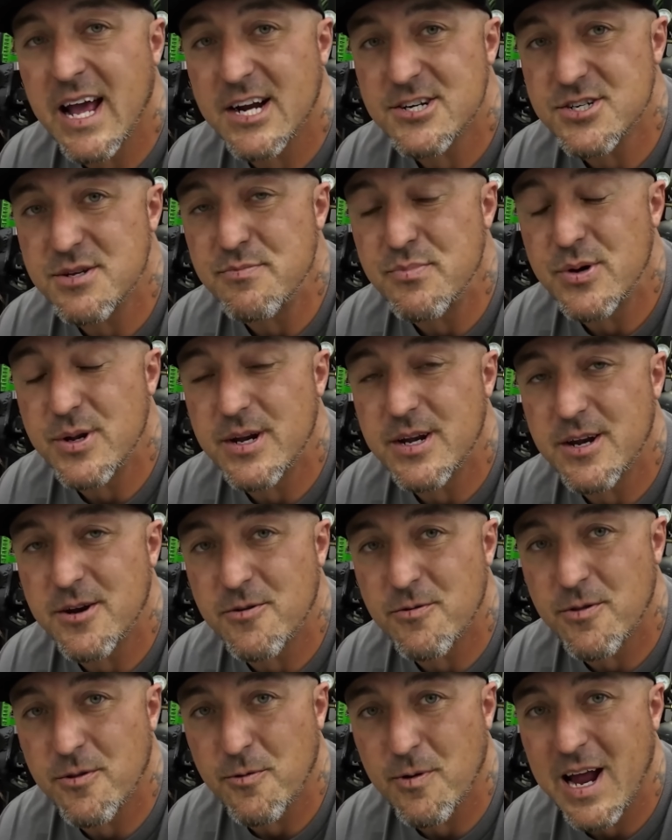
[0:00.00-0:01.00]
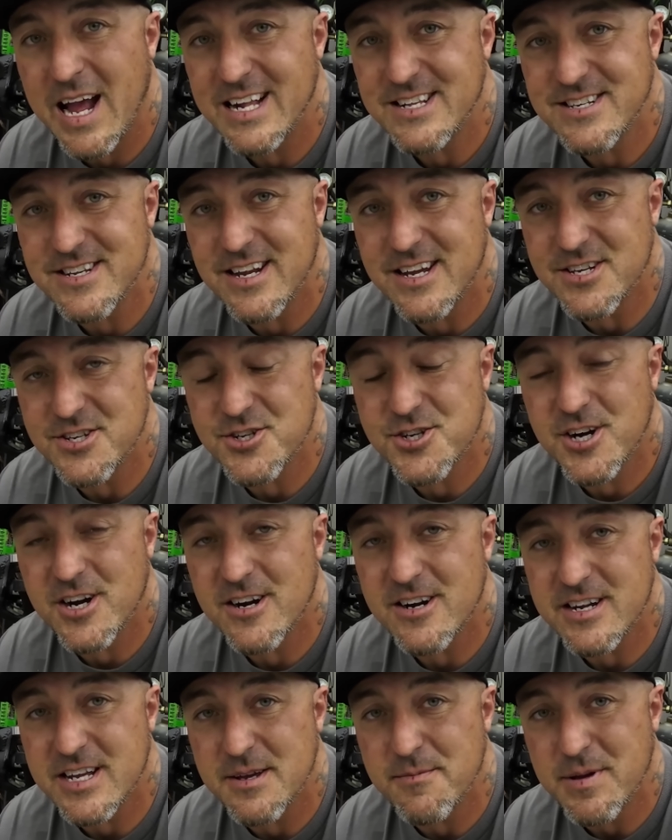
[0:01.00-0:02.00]
actually put it into the Rat's Nest
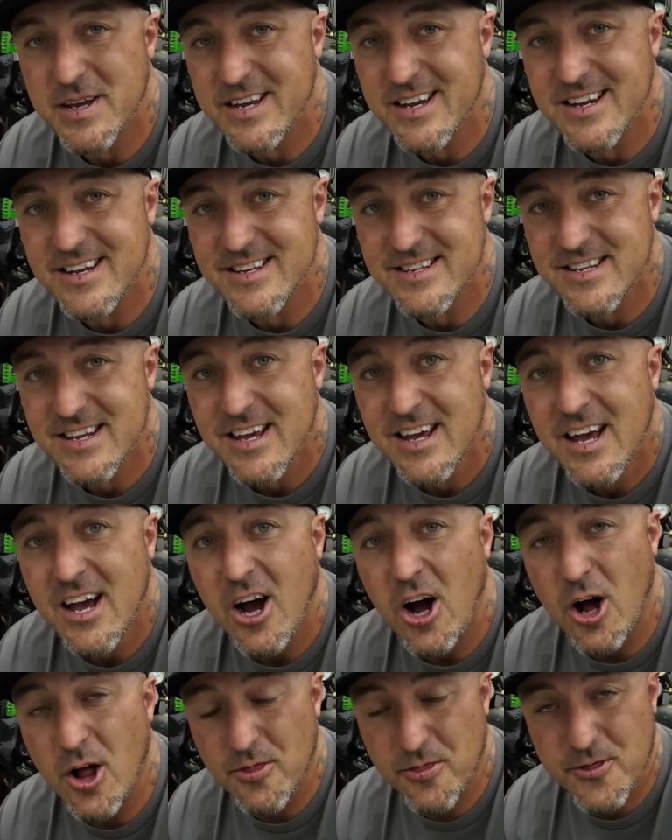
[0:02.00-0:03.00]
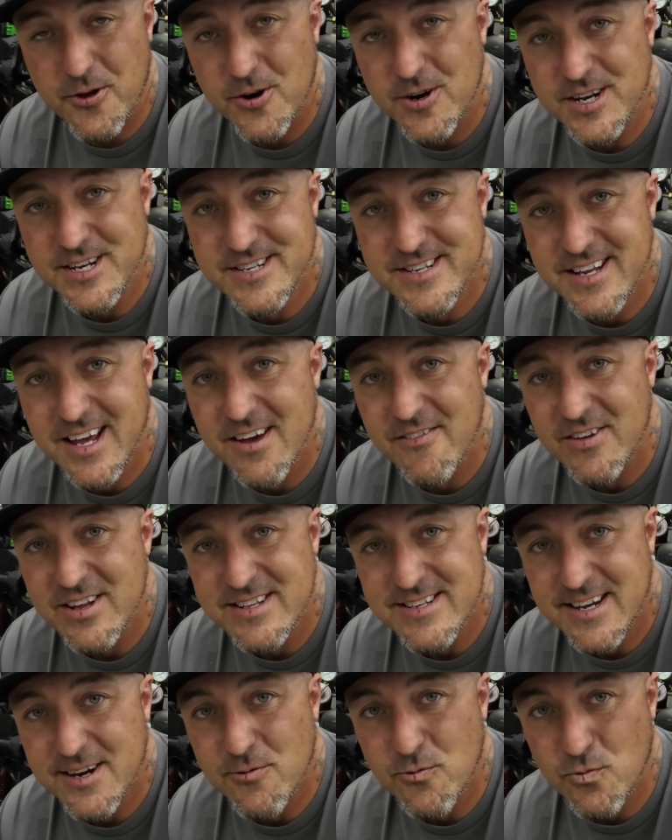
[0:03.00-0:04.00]
Cherokee because on
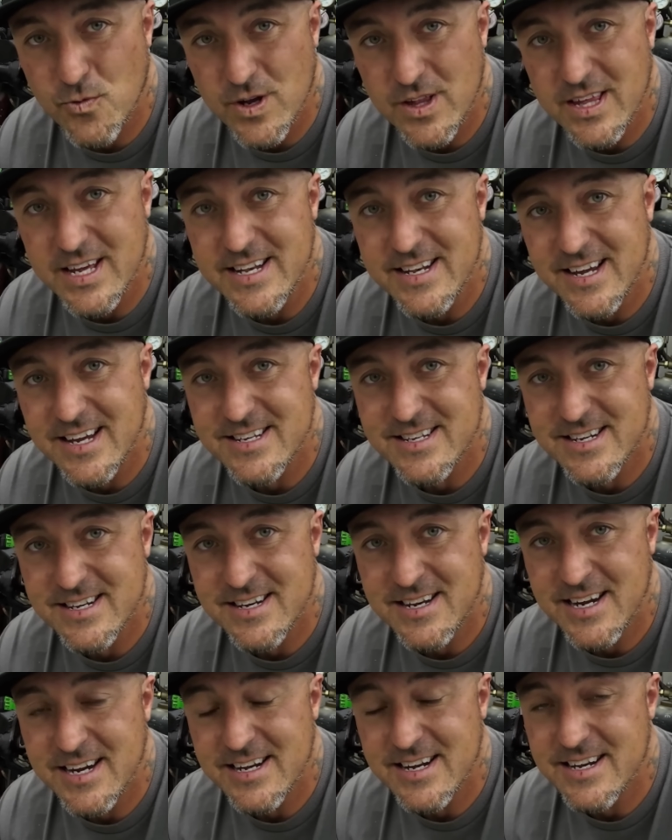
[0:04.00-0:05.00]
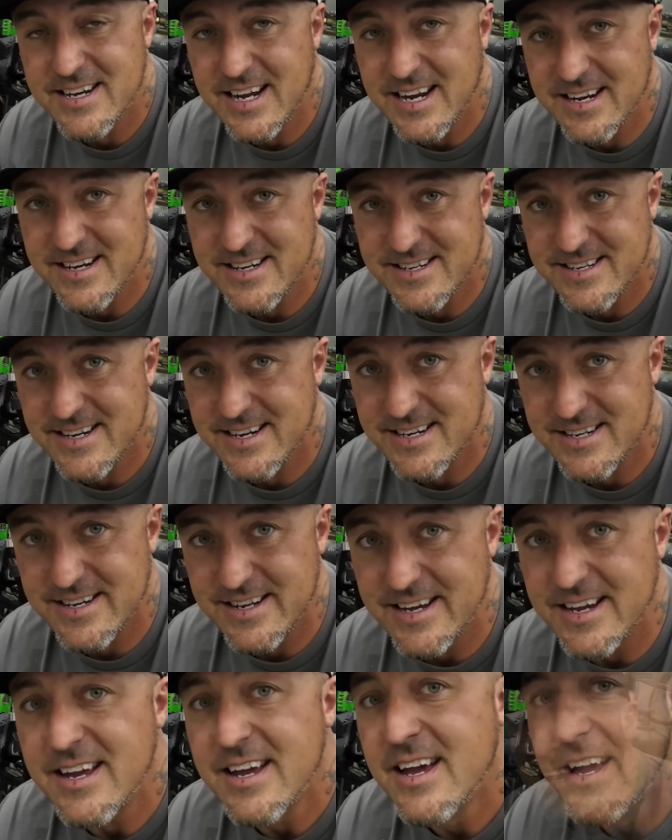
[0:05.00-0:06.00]
37s, it really doesn't need a Dana
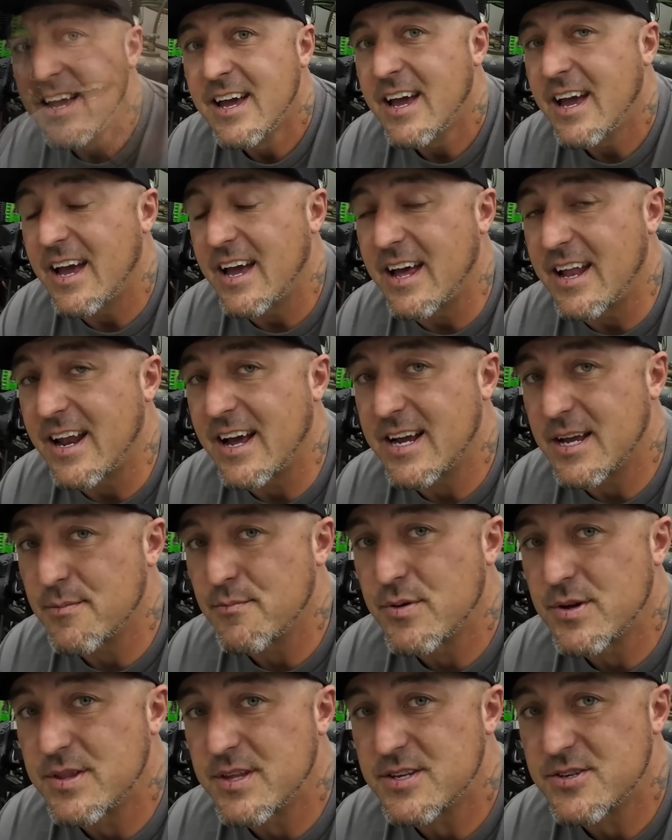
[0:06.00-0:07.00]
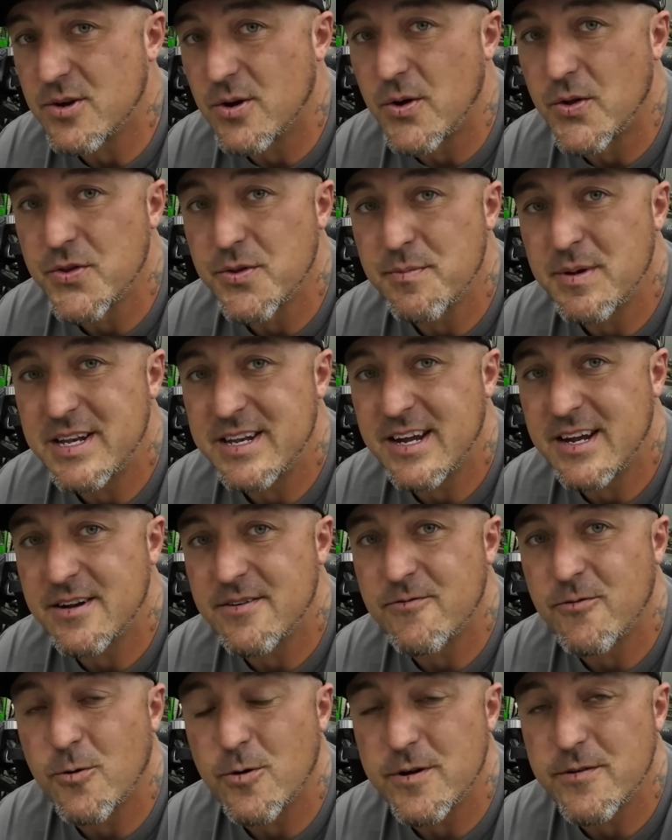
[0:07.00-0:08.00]
60. And I can put this Ultimate
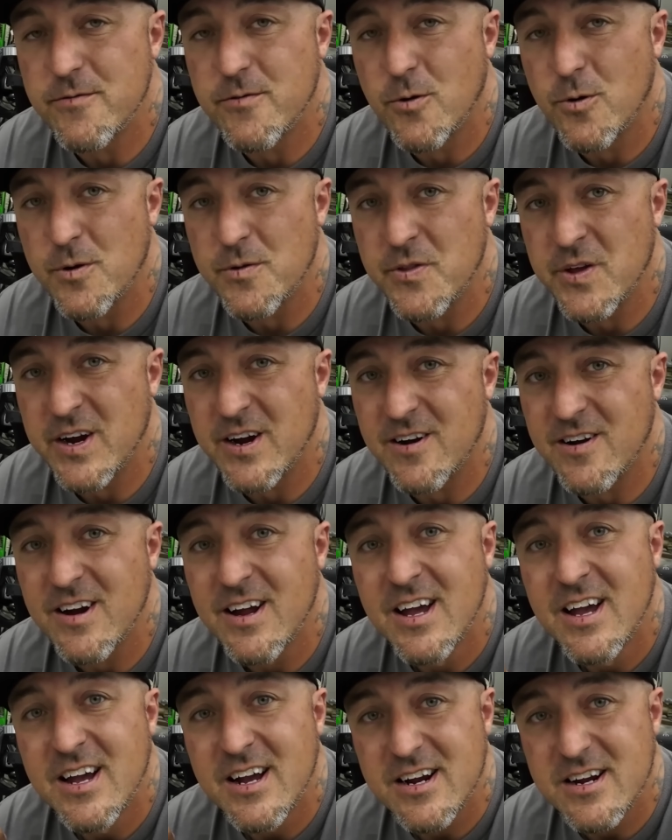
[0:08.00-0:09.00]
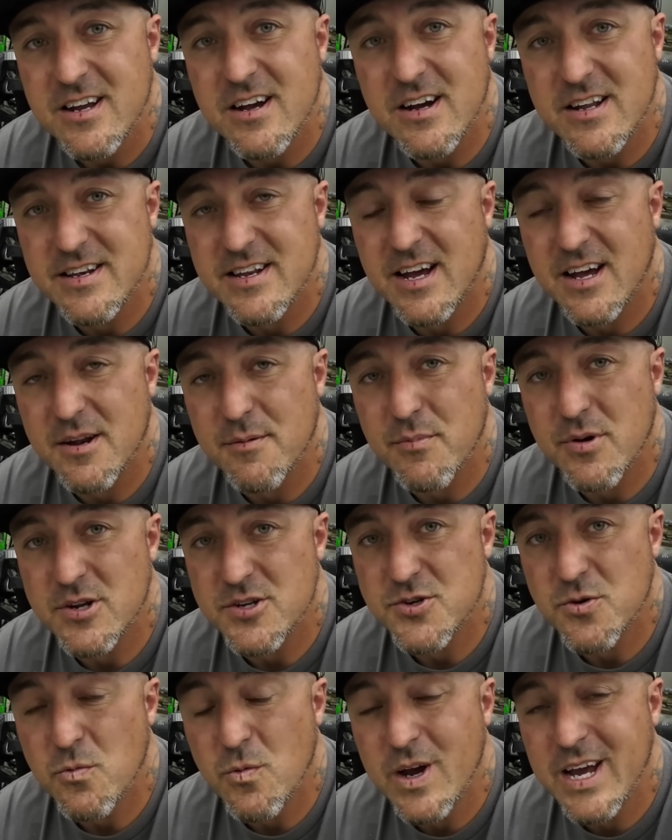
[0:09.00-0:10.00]
Dana 44 in there, cut down a
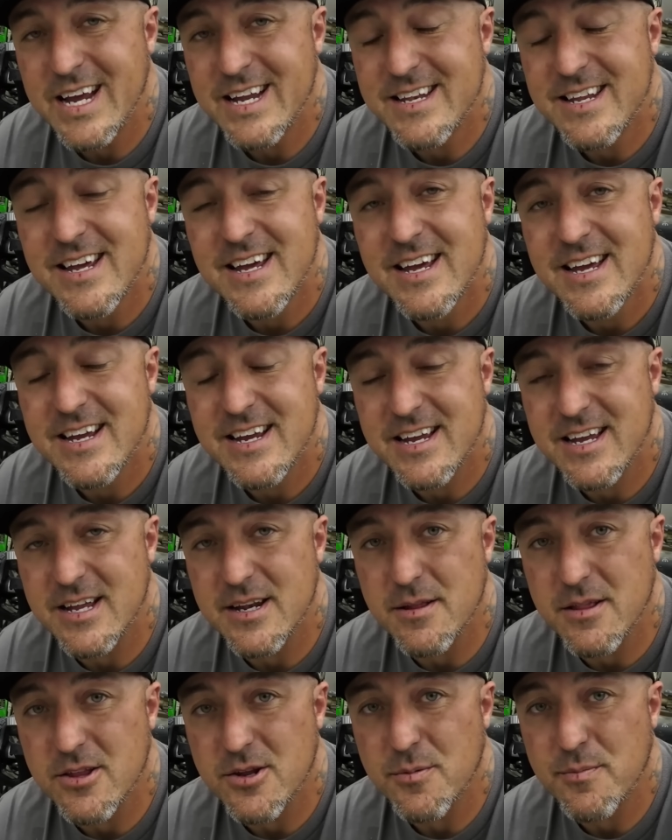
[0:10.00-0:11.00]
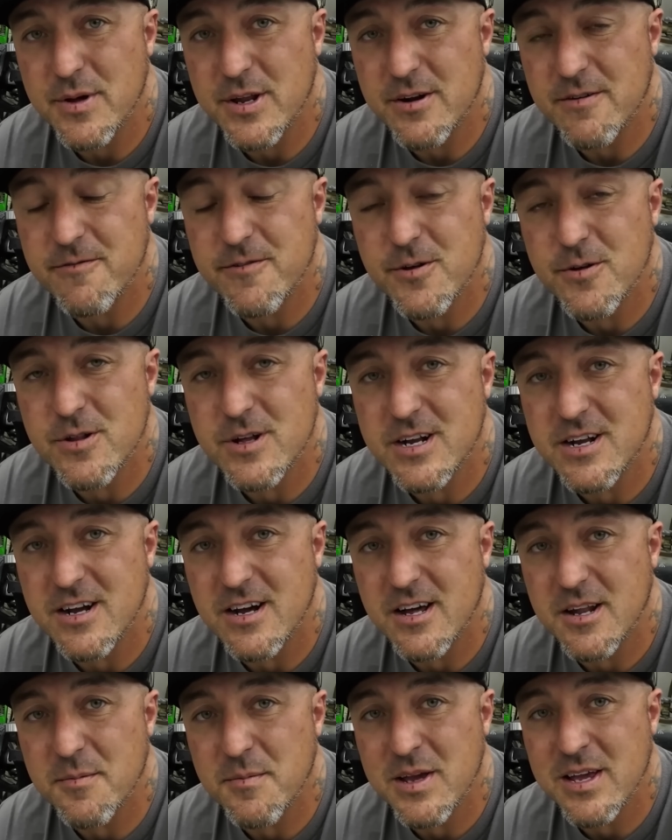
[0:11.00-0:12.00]
bunch of weight, get a little better fuel
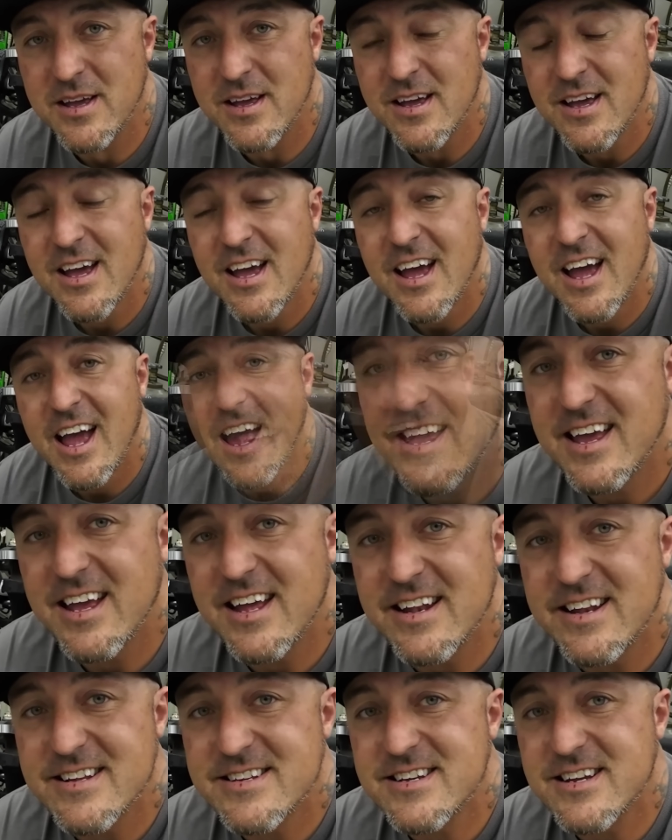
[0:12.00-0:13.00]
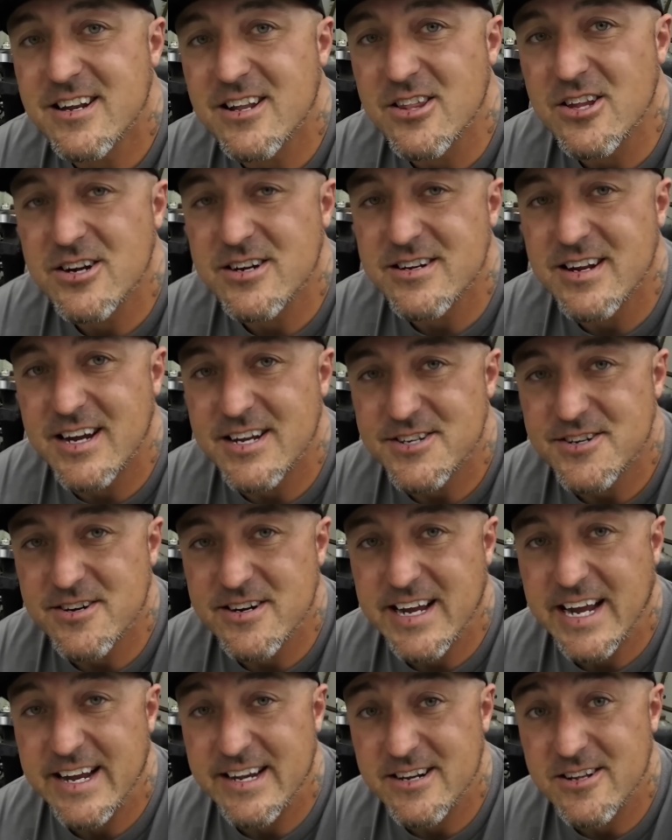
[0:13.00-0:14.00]
economy, and it's going to look
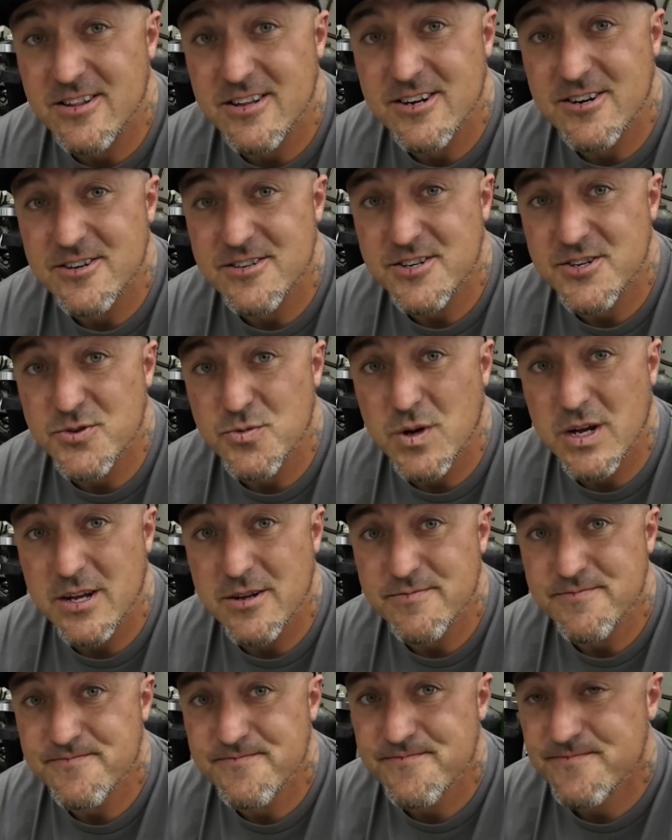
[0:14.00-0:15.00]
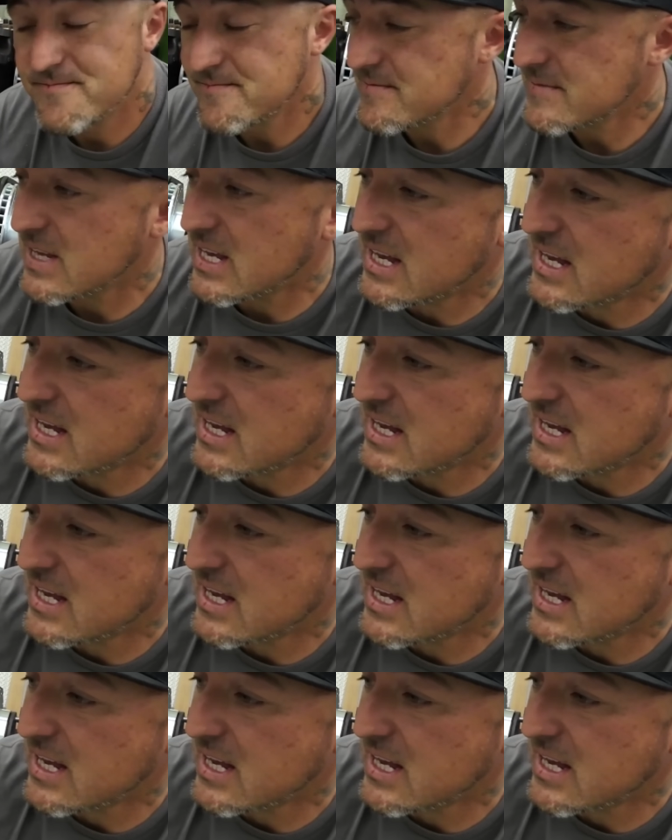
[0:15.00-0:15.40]
nicer, gain clearance as well. And I